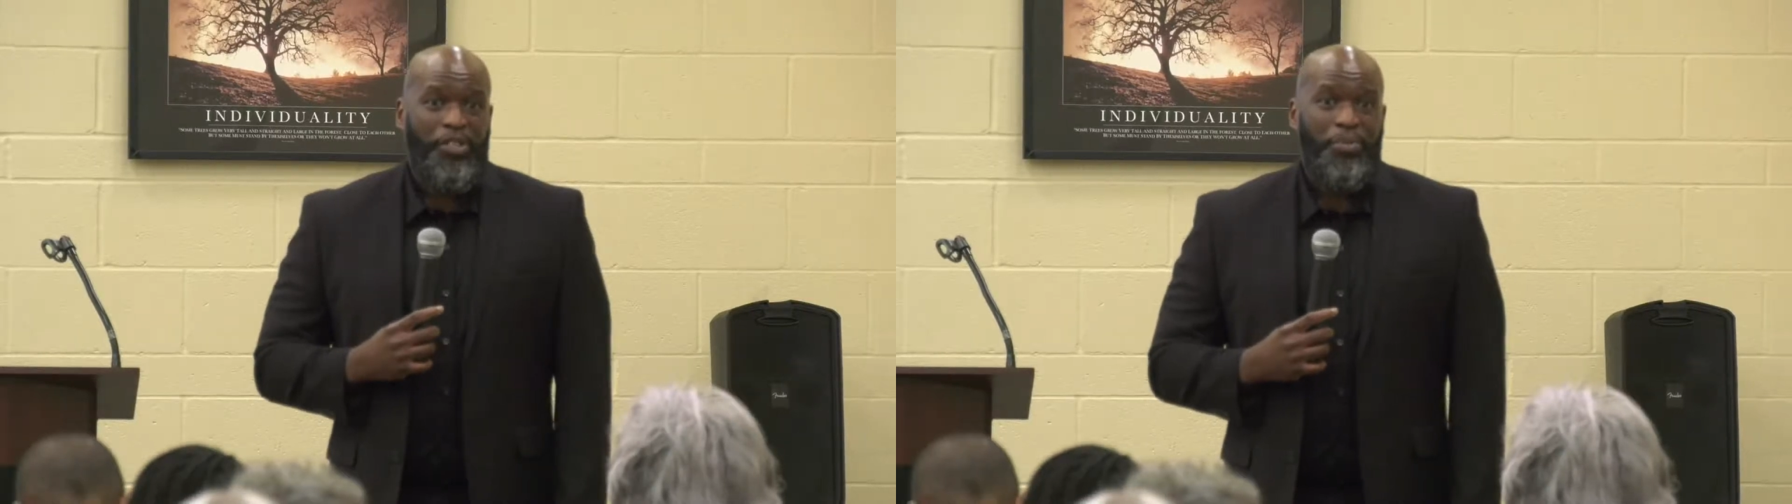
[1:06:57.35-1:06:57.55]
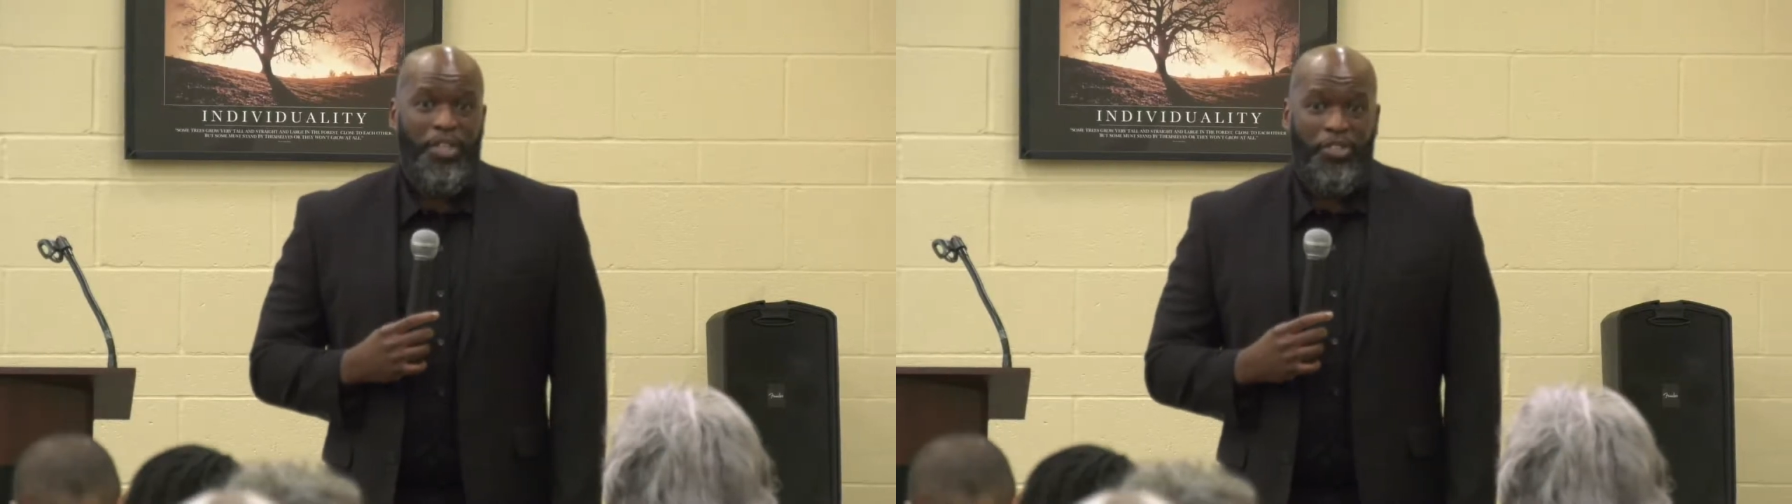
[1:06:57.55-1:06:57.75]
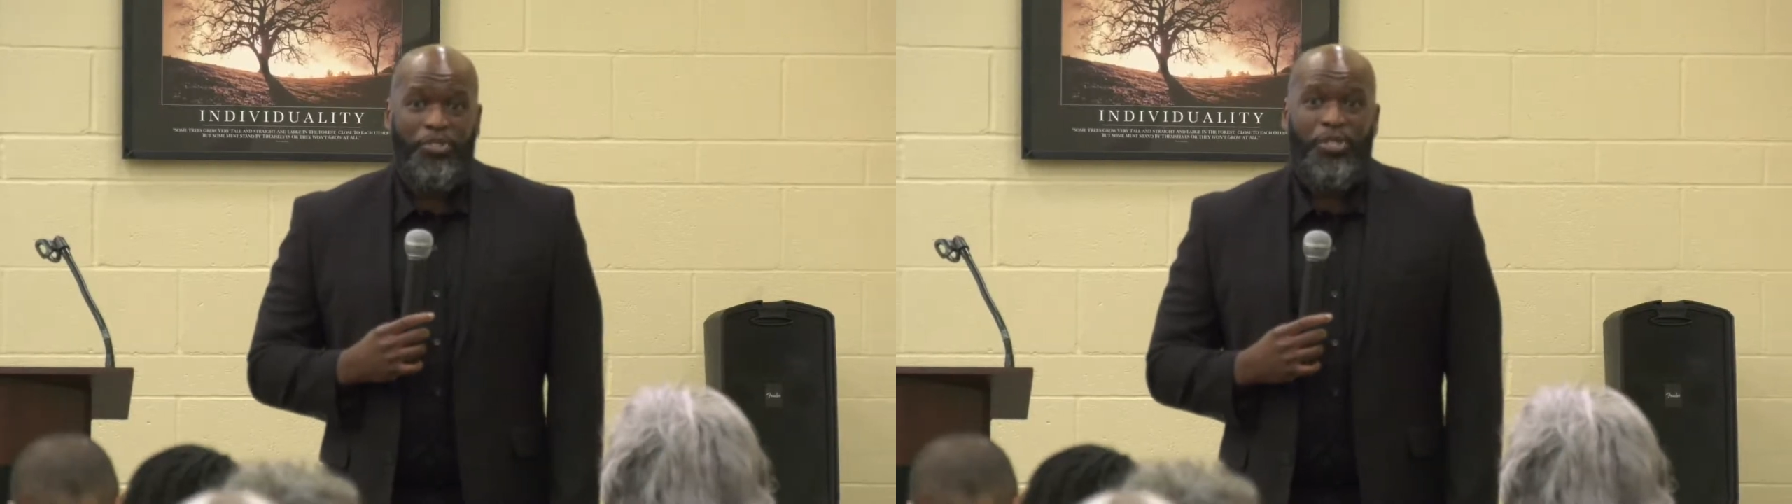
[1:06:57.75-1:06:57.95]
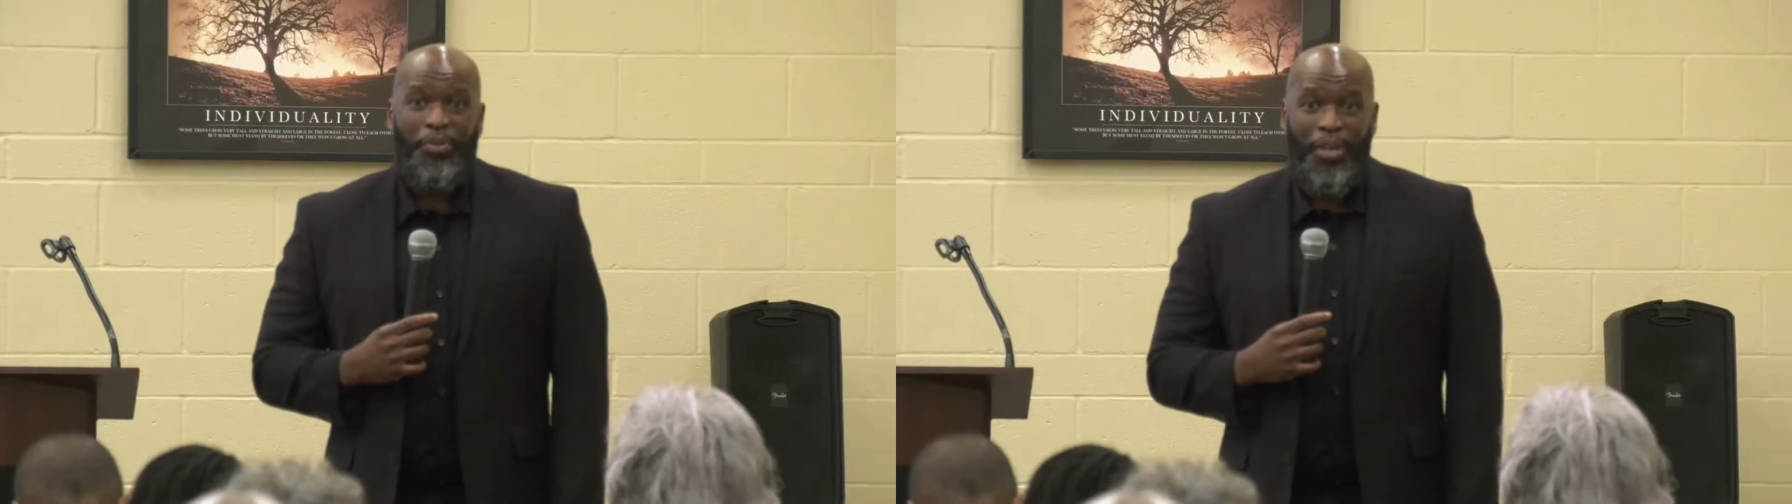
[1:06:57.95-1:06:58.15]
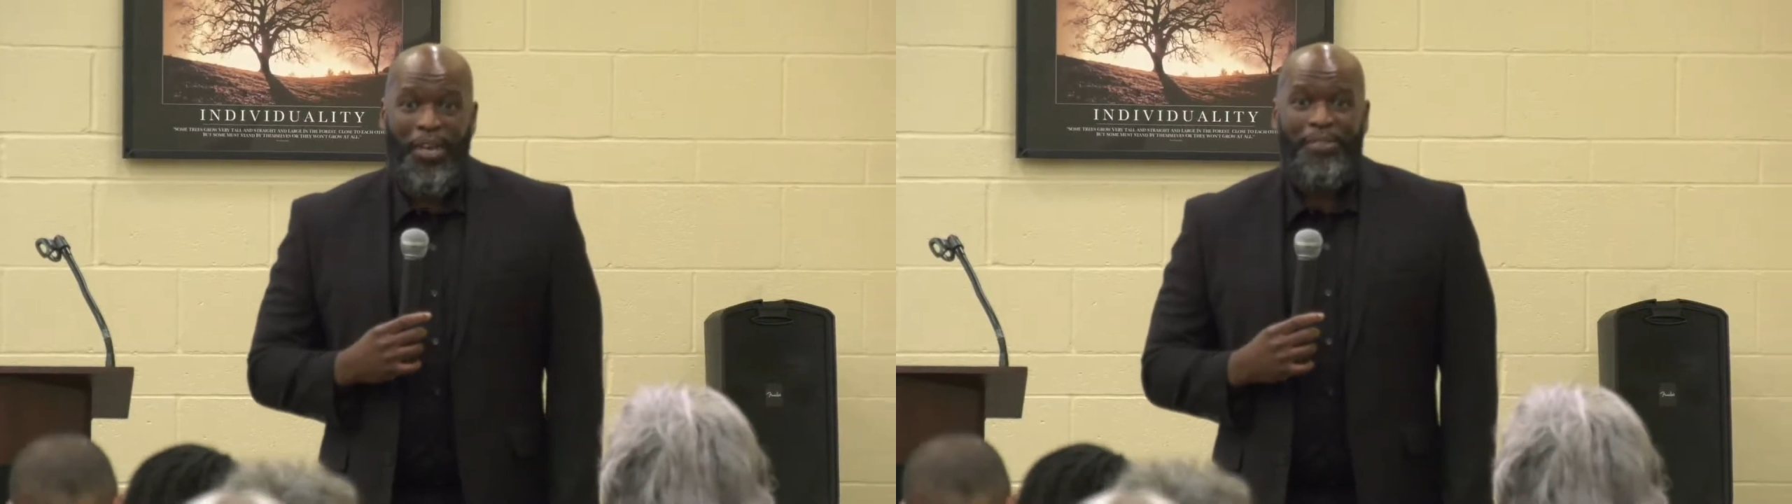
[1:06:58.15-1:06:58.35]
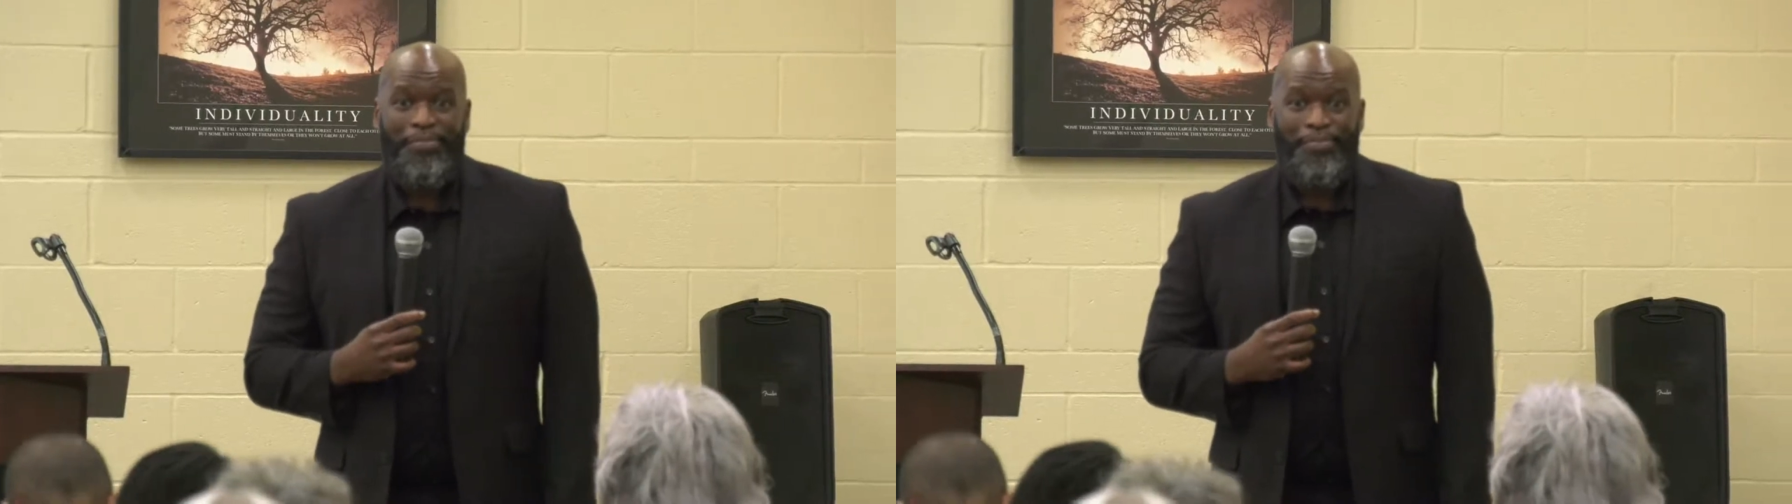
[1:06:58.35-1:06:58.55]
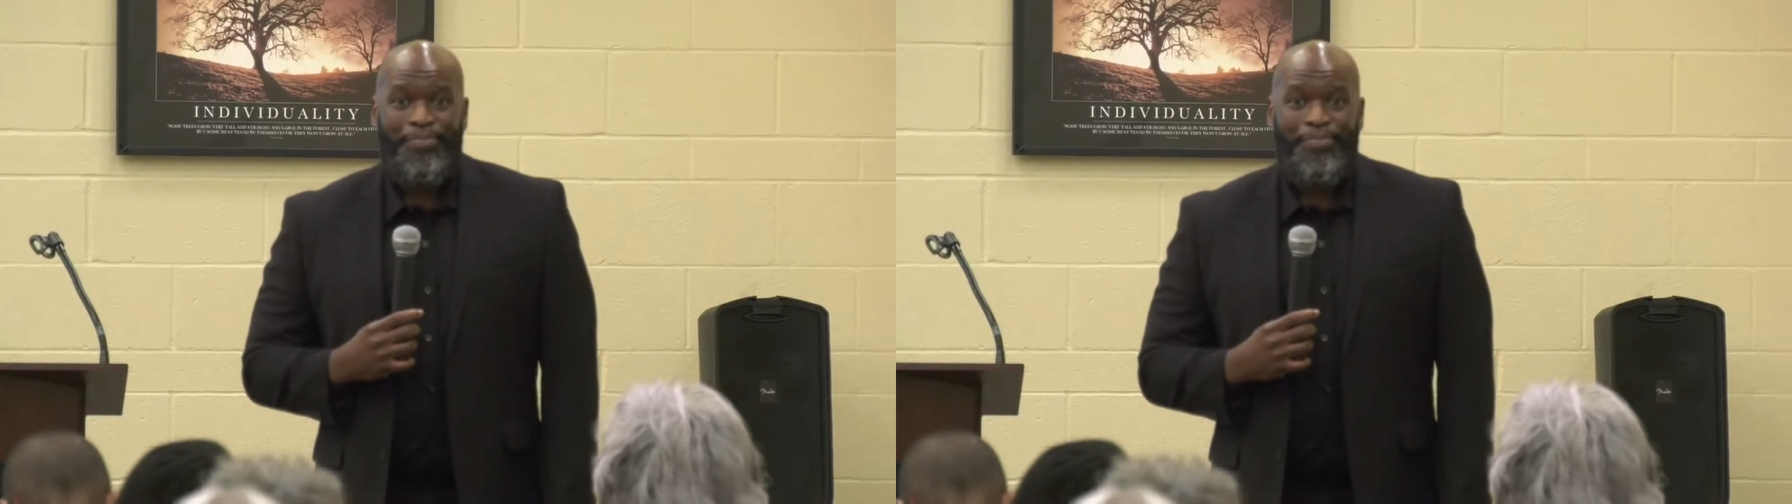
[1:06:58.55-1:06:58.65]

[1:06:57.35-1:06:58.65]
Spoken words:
some of the issues that we had.